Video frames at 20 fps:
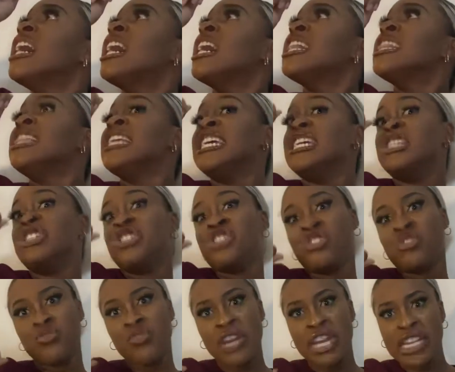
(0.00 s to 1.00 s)
These
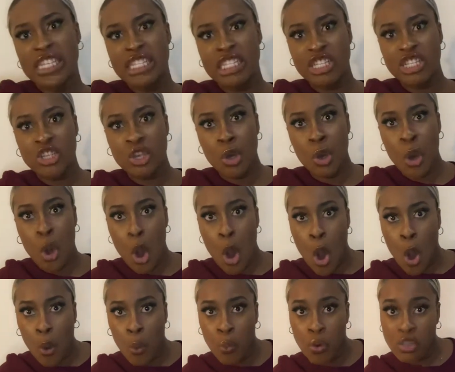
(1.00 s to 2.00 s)
streets
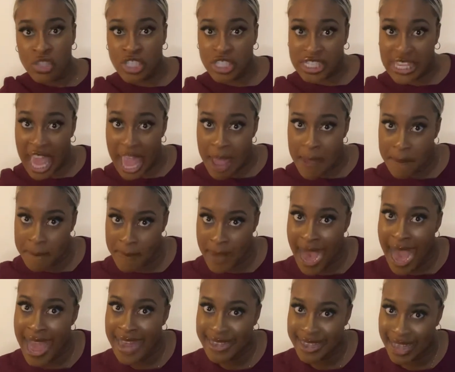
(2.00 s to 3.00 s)
will say
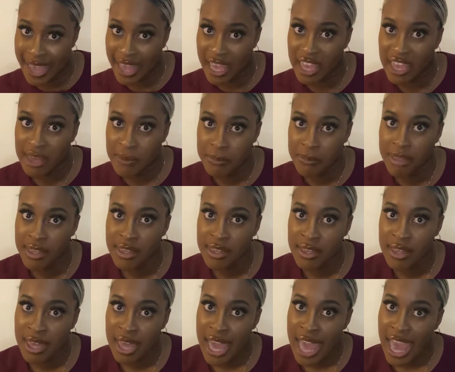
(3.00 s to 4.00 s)
my name
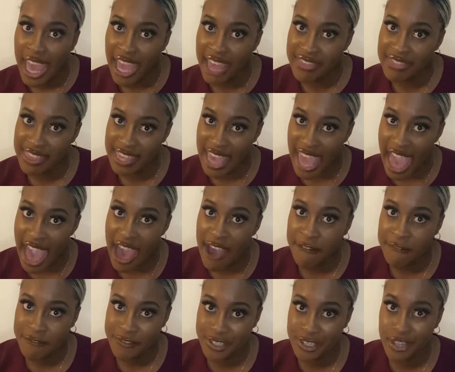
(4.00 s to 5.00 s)
in the
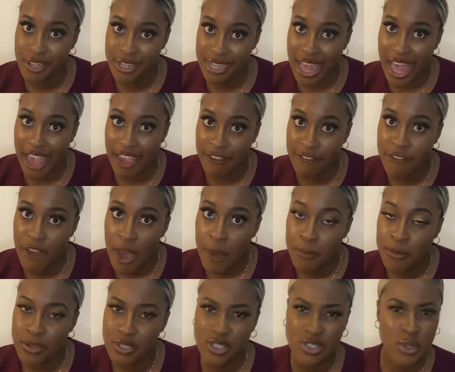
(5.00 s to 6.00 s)
afterlife.
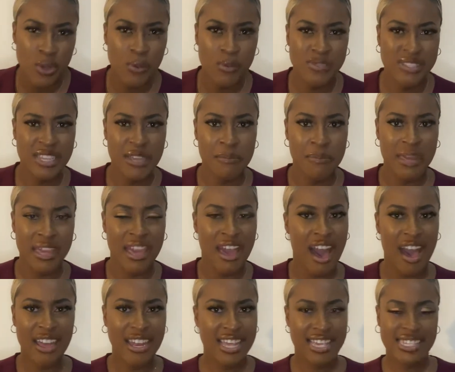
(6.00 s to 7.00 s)
Presumed to be
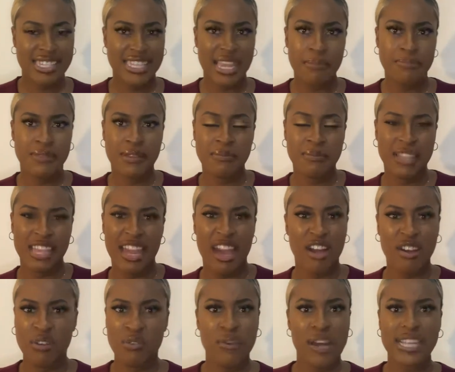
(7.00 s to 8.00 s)
unacceptably
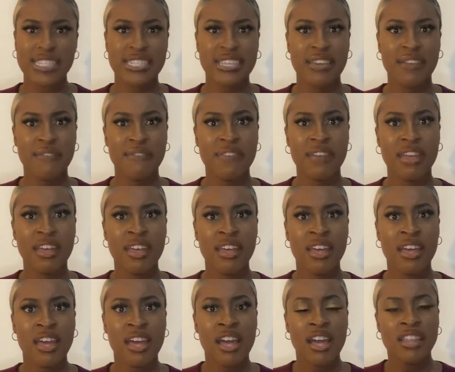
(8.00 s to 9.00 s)
aggressive,
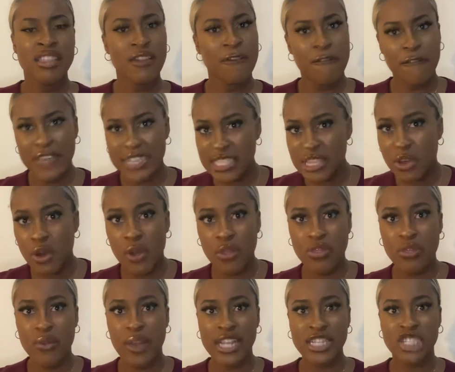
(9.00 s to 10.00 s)
the physical
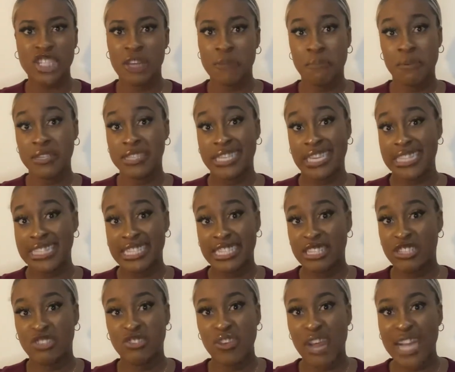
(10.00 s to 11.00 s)
threat she
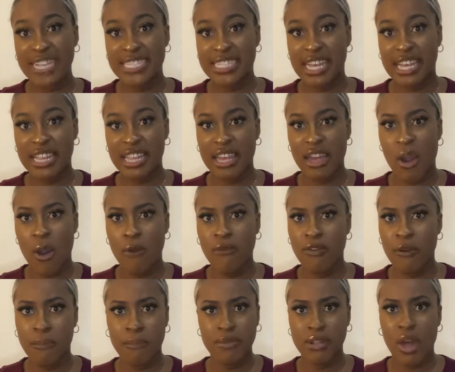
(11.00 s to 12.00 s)
possesses drastically
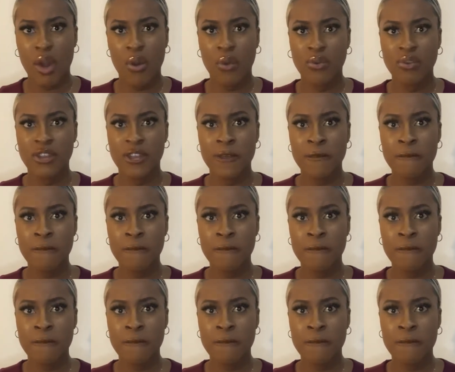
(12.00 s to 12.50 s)
overblown.